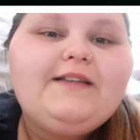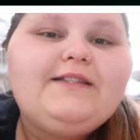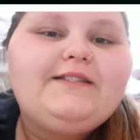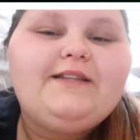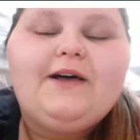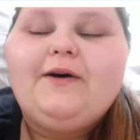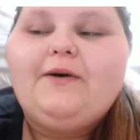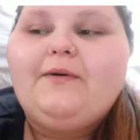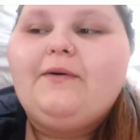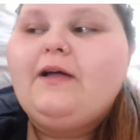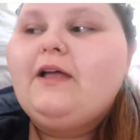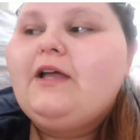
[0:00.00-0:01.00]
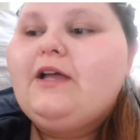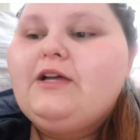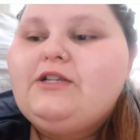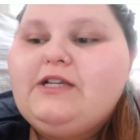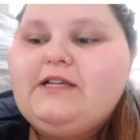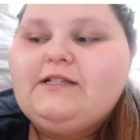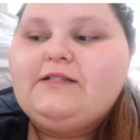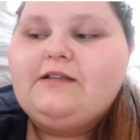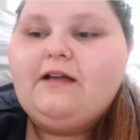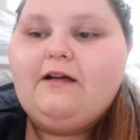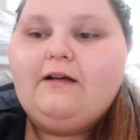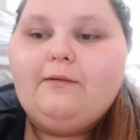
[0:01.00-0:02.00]
So
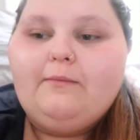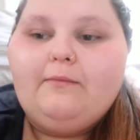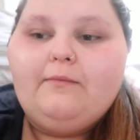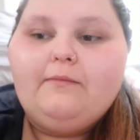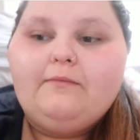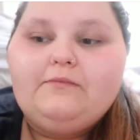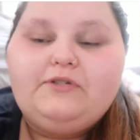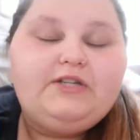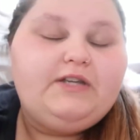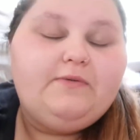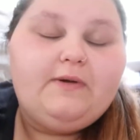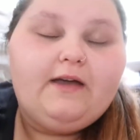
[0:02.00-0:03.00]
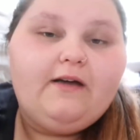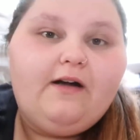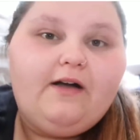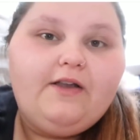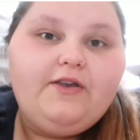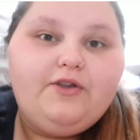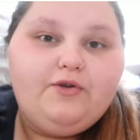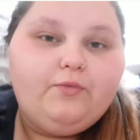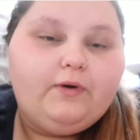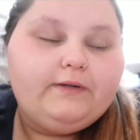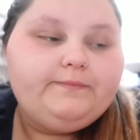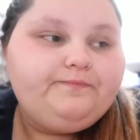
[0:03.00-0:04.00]
she went and got a new
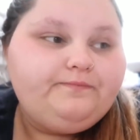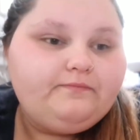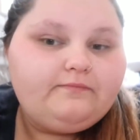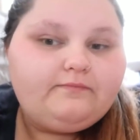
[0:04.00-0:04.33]
one.